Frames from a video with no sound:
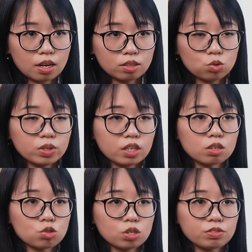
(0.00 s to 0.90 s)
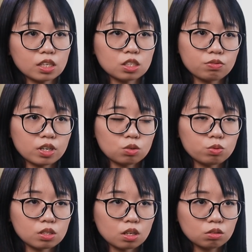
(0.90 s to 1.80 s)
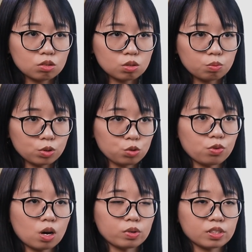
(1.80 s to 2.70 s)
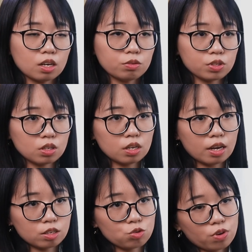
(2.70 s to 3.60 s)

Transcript: and we can achieve satisfying results both for ourselves and